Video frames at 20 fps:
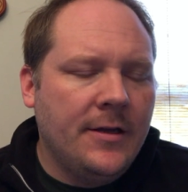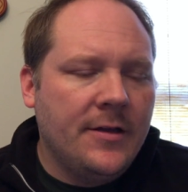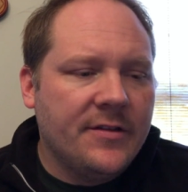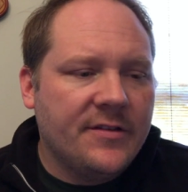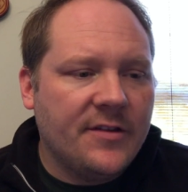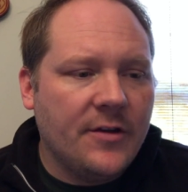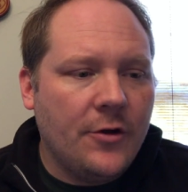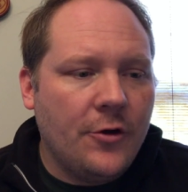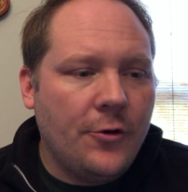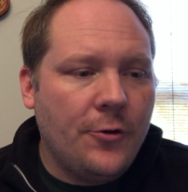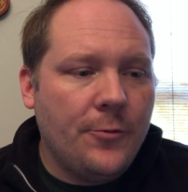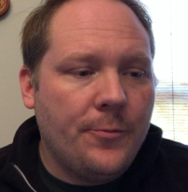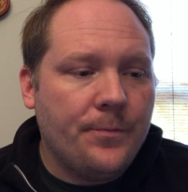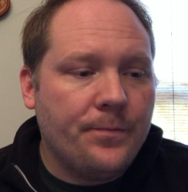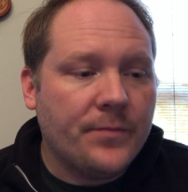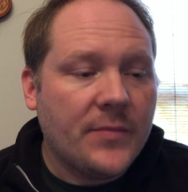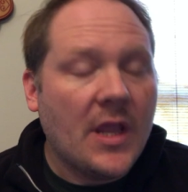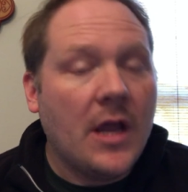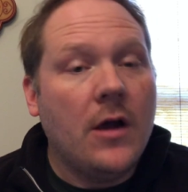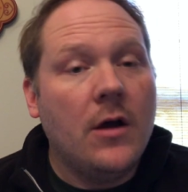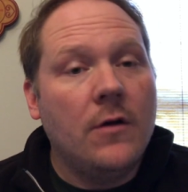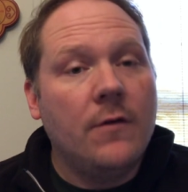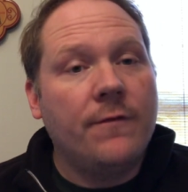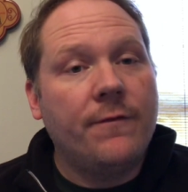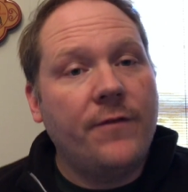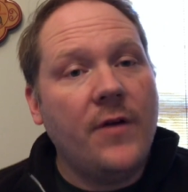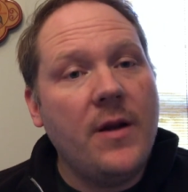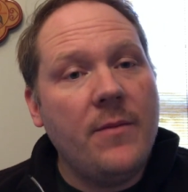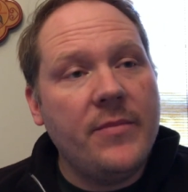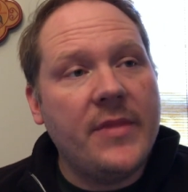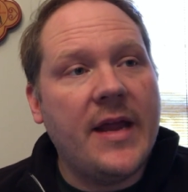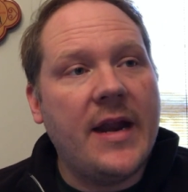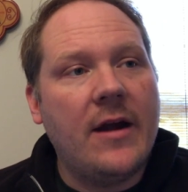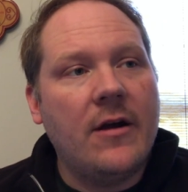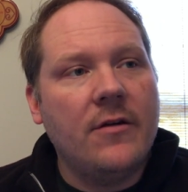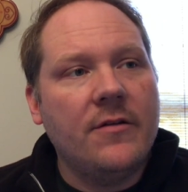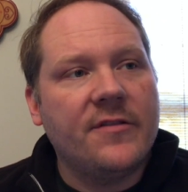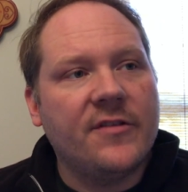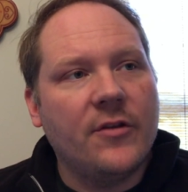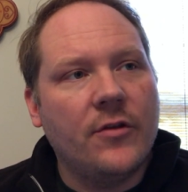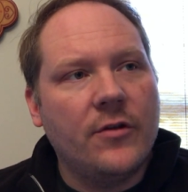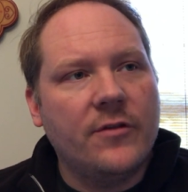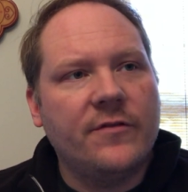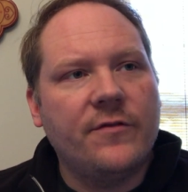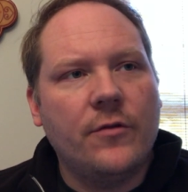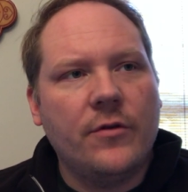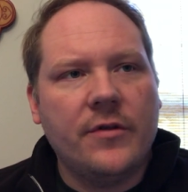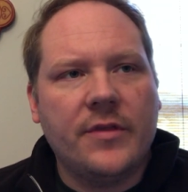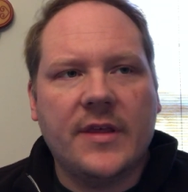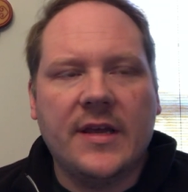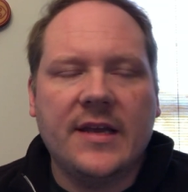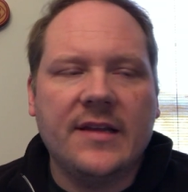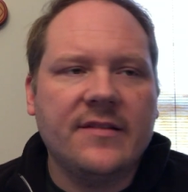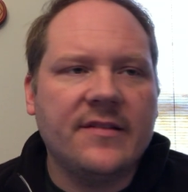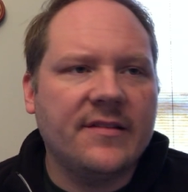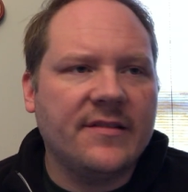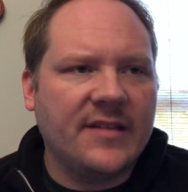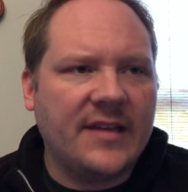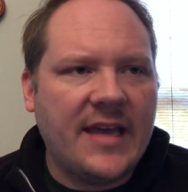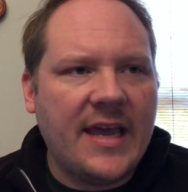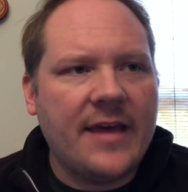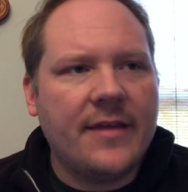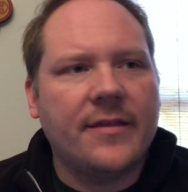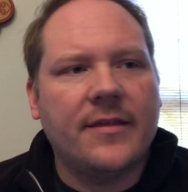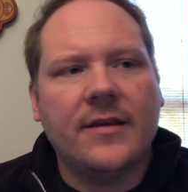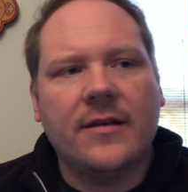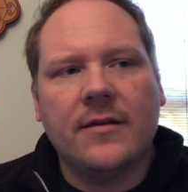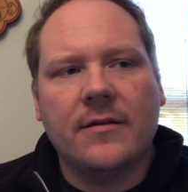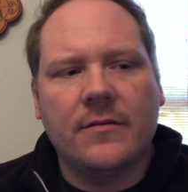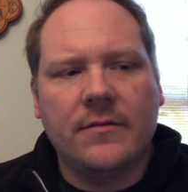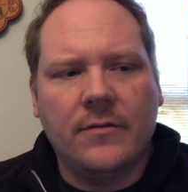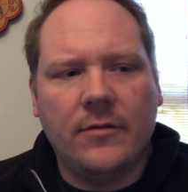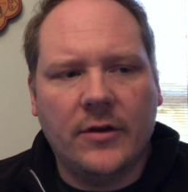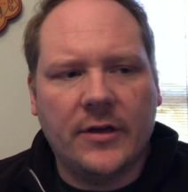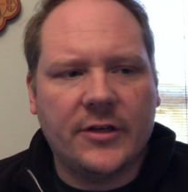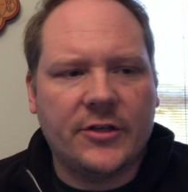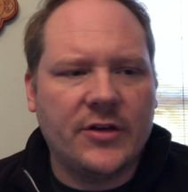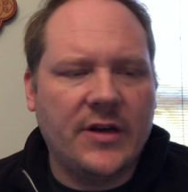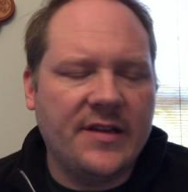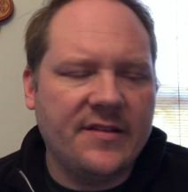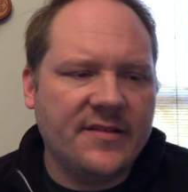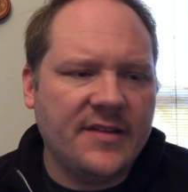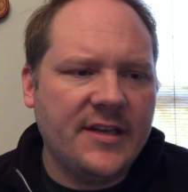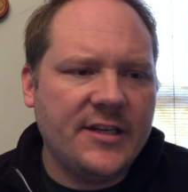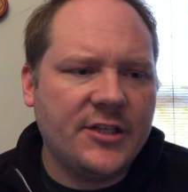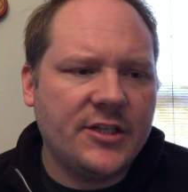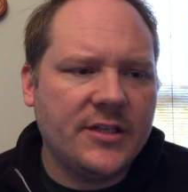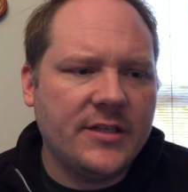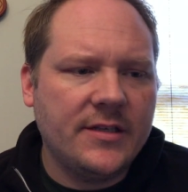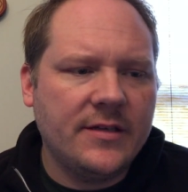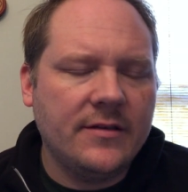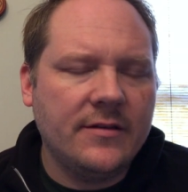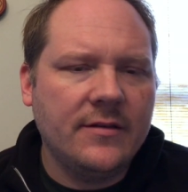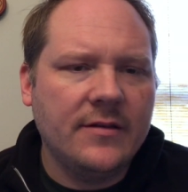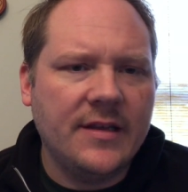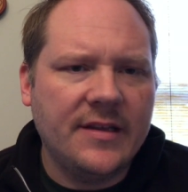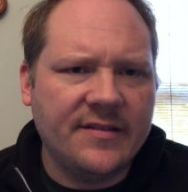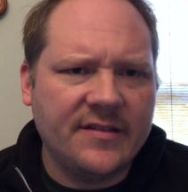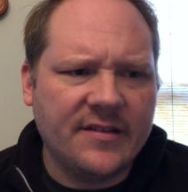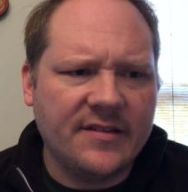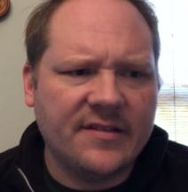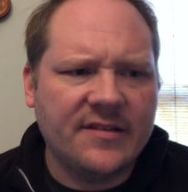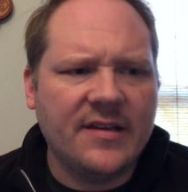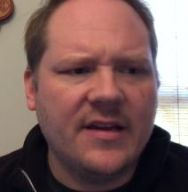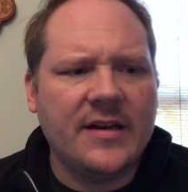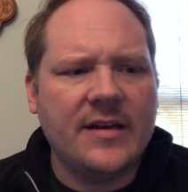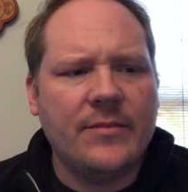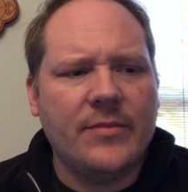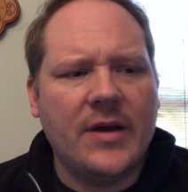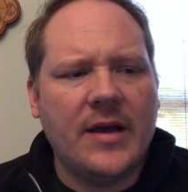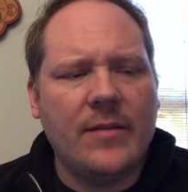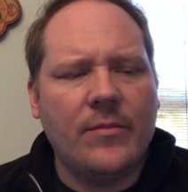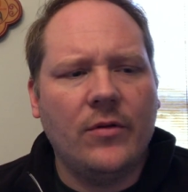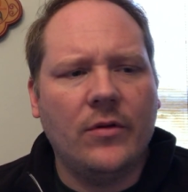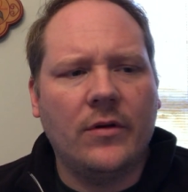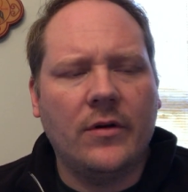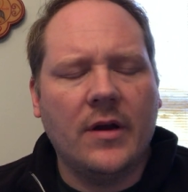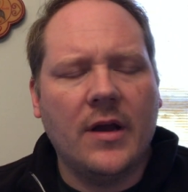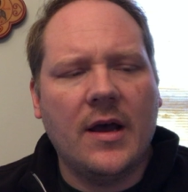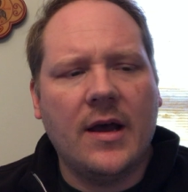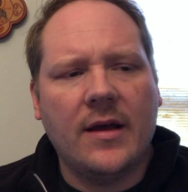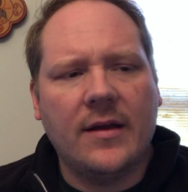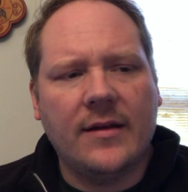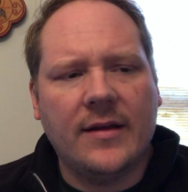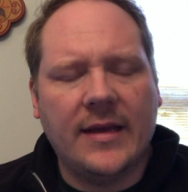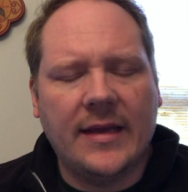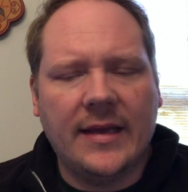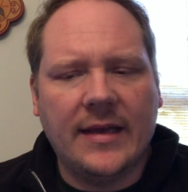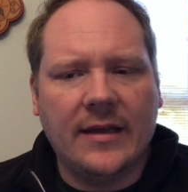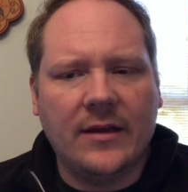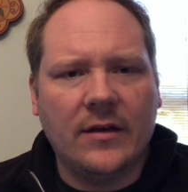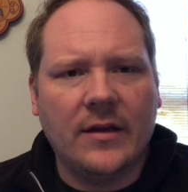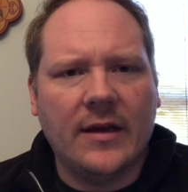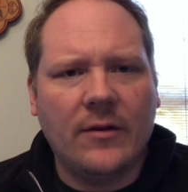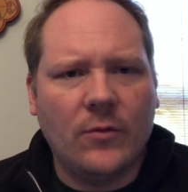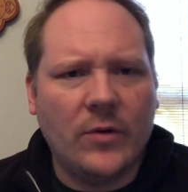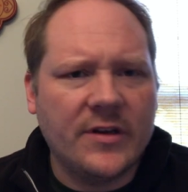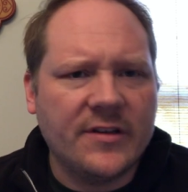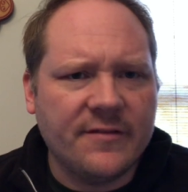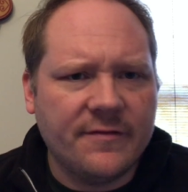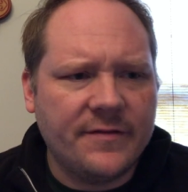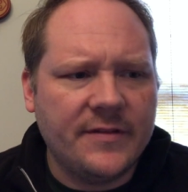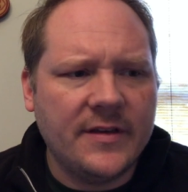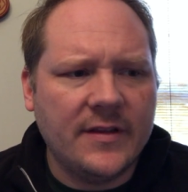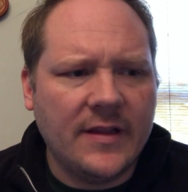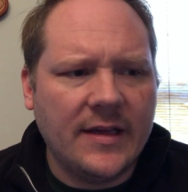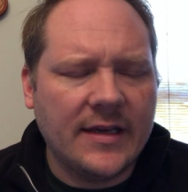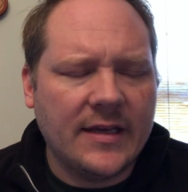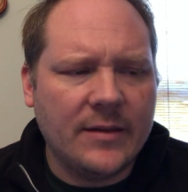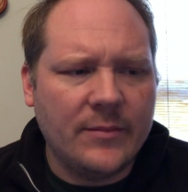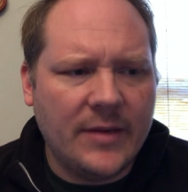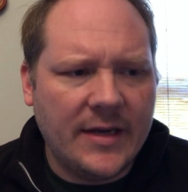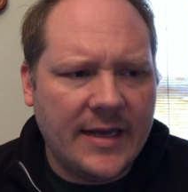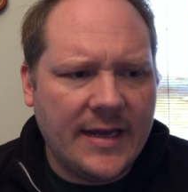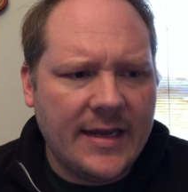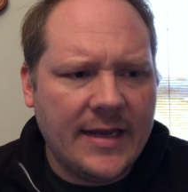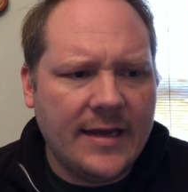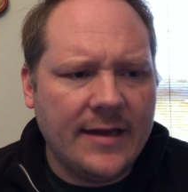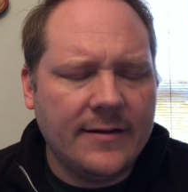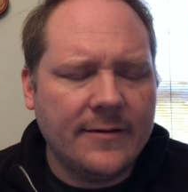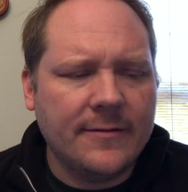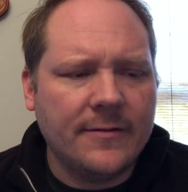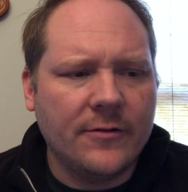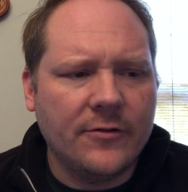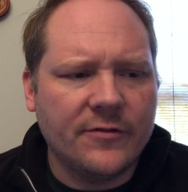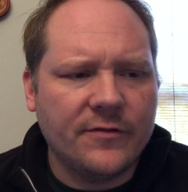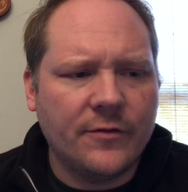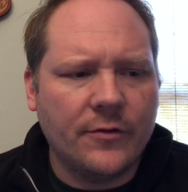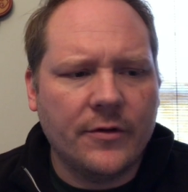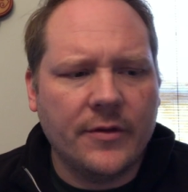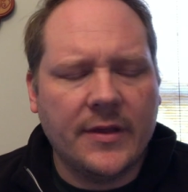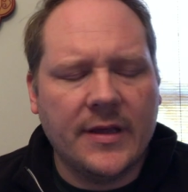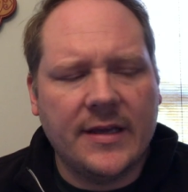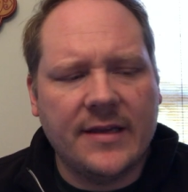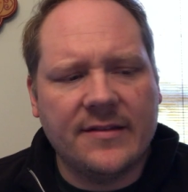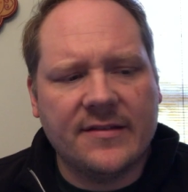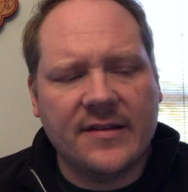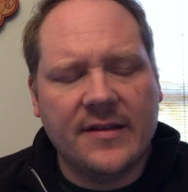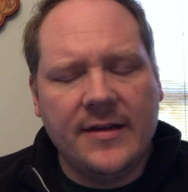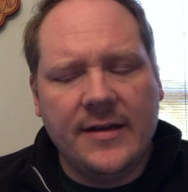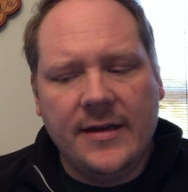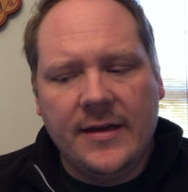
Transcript: So from there, those four things: is it Catholic? Look at translation. Is it a study Bible or not? And what does it feel like in my hand? Those four things.